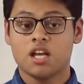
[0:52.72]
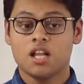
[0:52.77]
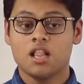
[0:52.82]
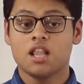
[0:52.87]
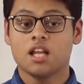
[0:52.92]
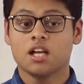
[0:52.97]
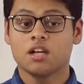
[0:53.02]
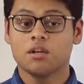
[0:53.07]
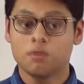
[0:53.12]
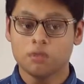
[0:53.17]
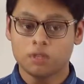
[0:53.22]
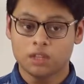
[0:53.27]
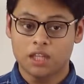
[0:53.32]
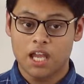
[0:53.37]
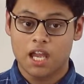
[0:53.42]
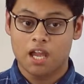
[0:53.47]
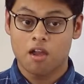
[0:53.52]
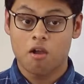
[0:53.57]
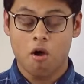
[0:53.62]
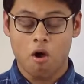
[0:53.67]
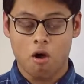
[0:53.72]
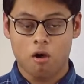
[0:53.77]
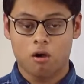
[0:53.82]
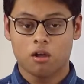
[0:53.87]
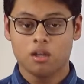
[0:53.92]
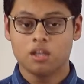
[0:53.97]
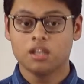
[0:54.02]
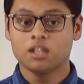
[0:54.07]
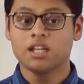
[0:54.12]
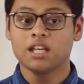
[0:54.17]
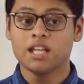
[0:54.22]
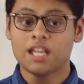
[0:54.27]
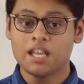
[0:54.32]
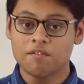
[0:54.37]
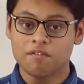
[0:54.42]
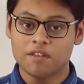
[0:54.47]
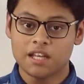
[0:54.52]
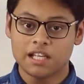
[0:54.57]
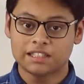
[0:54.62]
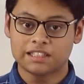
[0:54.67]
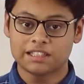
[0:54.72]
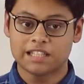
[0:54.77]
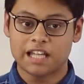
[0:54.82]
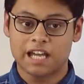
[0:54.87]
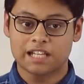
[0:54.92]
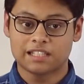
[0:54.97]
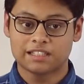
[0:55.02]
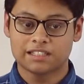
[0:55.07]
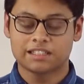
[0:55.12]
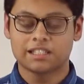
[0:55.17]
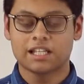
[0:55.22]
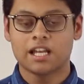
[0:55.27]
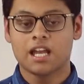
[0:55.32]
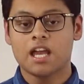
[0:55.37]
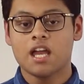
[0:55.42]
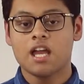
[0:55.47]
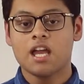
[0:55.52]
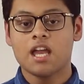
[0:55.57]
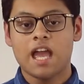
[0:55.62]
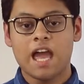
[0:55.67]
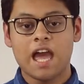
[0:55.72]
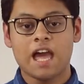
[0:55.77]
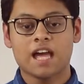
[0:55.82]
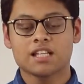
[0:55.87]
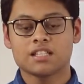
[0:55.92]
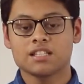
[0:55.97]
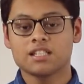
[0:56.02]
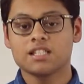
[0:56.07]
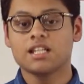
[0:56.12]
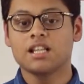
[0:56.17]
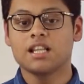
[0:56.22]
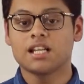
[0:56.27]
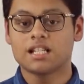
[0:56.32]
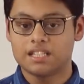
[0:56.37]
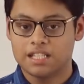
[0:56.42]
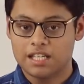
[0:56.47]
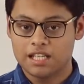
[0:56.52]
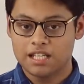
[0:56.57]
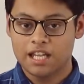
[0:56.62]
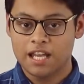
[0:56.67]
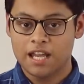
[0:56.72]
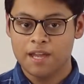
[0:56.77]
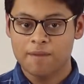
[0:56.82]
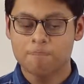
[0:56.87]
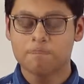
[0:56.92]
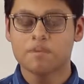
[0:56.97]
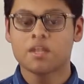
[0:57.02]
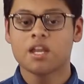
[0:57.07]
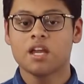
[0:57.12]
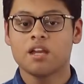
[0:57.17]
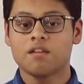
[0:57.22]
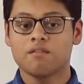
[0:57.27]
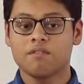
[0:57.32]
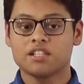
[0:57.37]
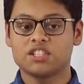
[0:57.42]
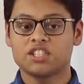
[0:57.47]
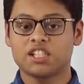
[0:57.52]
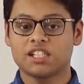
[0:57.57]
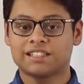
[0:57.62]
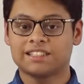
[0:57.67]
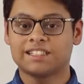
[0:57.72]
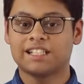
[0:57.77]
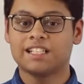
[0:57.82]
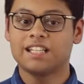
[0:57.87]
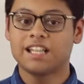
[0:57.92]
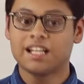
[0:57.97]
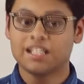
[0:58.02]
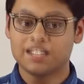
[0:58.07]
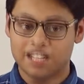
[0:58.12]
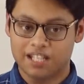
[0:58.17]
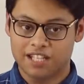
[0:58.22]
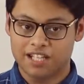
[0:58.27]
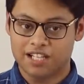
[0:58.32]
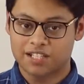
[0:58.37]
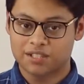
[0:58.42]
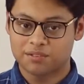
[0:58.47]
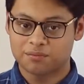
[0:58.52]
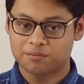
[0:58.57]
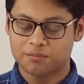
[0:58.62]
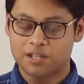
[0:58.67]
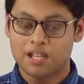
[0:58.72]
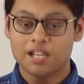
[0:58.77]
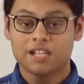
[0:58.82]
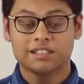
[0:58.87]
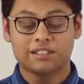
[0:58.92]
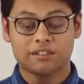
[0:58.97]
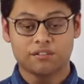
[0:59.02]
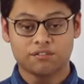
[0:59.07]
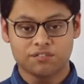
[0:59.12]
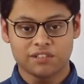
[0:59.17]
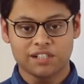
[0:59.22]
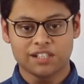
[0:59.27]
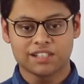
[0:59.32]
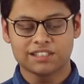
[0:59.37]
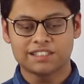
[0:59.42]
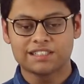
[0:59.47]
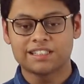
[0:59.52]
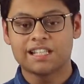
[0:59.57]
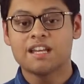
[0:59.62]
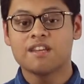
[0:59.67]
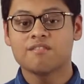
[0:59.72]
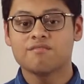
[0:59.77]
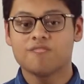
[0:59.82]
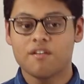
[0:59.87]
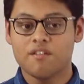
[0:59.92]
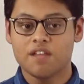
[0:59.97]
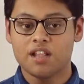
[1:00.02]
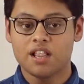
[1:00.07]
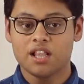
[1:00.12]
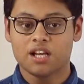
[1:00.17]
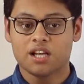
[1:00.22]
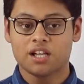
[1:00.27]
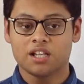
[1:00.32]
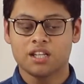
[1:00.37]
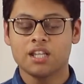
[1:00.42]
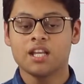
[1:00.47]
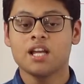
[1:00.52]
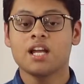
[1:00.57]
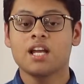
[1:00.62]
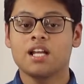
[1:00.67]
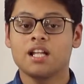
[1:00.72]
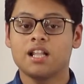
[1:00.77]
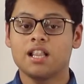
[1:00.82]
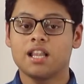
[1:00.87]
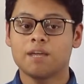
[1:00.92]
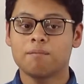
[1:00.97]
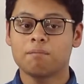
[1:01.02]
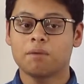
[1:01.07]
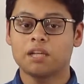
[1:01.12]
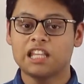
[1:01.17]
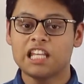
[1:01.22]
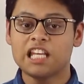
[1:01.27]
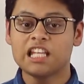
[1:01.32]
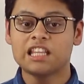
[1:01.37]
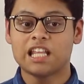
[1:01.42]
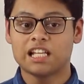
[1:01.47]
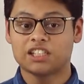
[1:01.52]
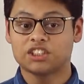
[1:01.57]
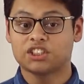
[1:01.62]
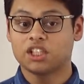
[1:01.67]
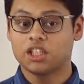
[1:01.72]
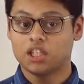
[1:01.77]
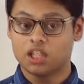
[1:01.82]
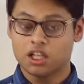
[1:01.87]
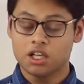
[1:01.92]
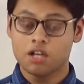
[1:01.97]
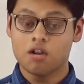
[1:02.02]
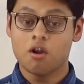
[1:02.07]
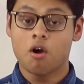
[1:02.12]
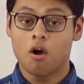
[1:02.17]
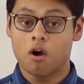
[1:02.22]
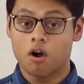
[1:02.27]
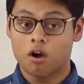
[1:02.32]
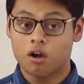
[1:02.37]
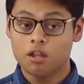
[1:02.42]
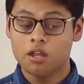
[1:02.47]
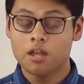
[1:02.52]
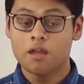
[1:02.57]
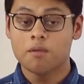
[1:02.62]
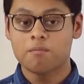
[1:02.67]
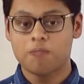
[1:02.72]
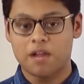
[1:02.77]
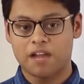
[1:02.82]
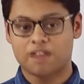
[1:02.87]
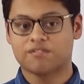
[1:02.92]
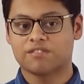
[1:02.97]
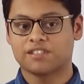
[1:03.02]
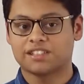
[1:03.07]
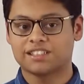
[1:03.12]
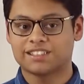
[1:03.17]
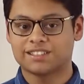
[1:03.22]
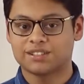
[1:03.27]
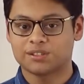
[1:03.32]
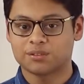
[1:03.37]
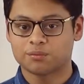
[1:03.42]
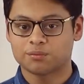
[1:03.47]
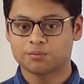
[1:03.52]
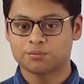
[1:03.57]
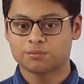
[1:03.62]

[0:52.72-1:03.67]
le gouter or the evening snacks, and le dîner, which is the dinner. So first, we will learn le petit déjeuner or breakfast.